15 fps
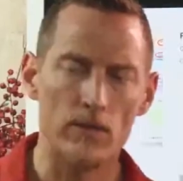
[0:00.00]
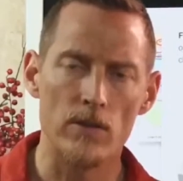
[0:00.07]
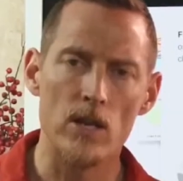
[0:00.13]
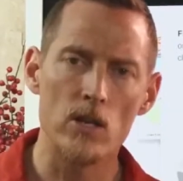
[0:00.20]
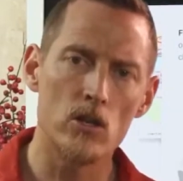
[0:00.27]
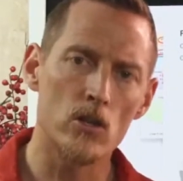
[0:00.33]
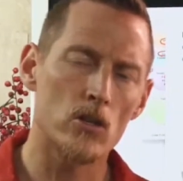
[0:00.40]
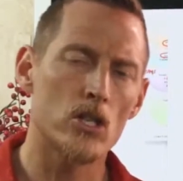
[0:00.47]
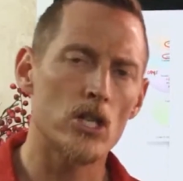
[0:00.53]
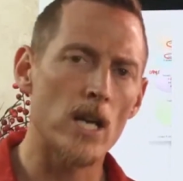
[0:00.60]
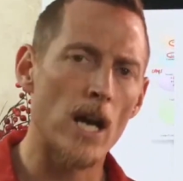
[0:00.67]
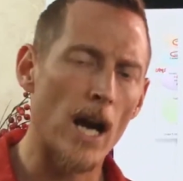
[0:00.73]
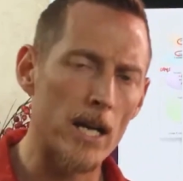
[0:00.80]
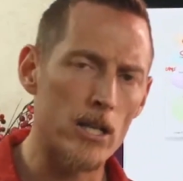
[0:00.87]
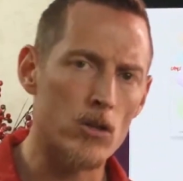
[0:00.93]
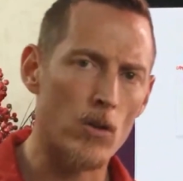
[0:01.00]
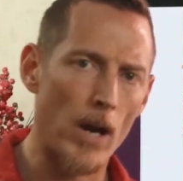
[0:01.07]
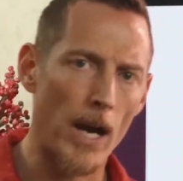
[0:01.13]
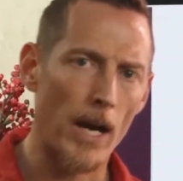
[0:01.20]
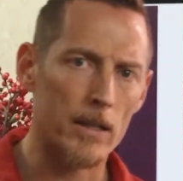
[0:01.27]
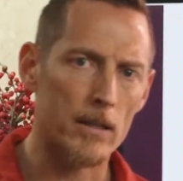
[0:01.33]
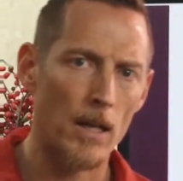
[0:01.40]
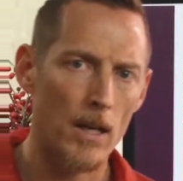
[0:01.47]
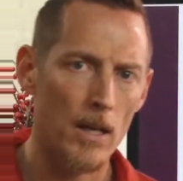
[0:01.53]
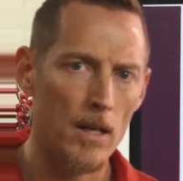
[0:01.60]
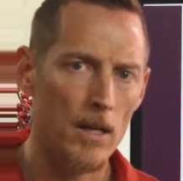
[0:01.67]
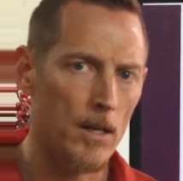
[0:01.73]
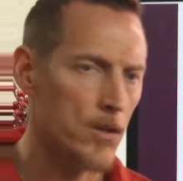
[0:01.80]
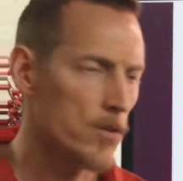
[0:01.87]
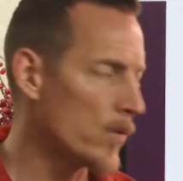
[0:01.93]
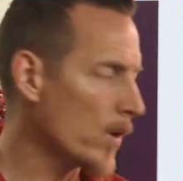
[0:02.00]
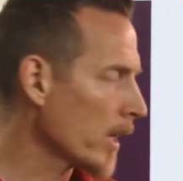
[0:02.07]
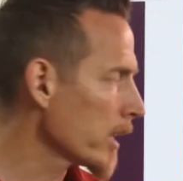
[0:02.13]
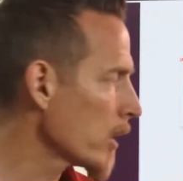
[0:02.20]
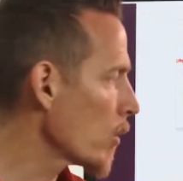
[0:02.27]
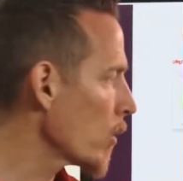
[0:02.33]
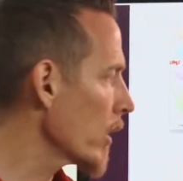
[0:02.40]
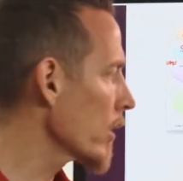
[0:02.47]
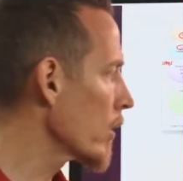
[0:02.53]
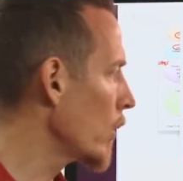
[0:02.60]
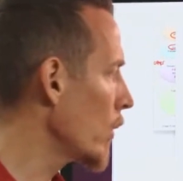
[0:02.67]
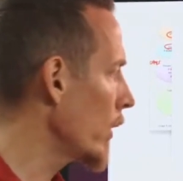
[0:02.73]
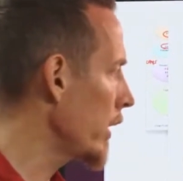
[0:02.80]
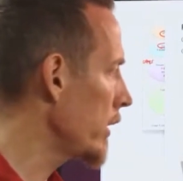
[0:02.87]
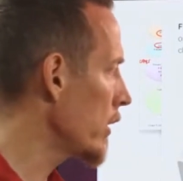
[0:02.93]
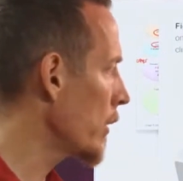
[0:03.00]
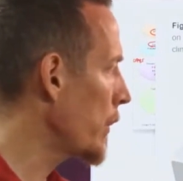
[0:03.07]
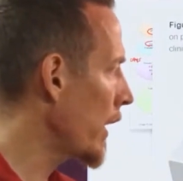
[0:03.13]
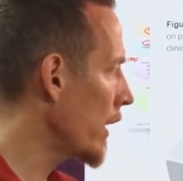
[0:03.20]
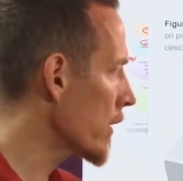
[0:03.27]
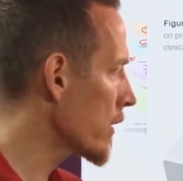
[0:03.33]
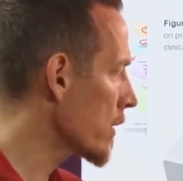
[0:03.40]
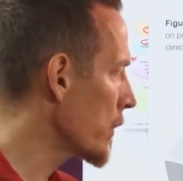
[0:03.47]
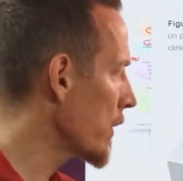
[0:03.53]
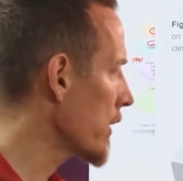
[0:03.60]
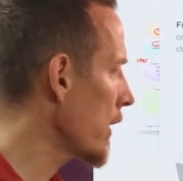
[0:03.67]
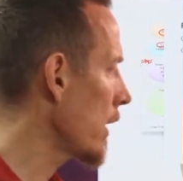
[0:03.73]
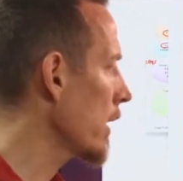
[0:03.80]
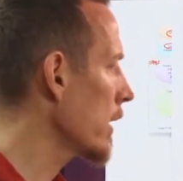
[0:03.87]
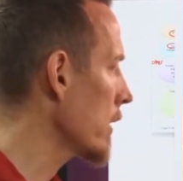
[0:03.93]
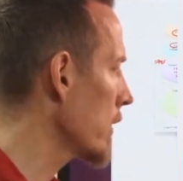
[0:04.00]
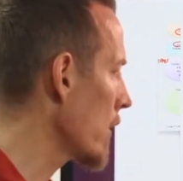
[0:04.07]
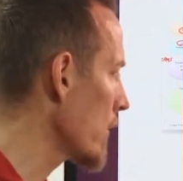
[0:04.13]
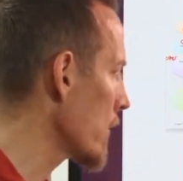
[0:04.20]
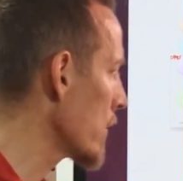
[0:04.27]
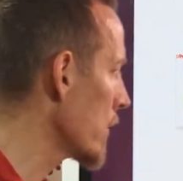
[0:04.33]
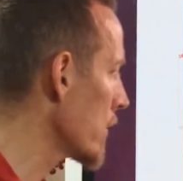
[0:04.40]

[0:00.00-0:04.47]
feeds your GI tract is very critical in your parasympathetic nervous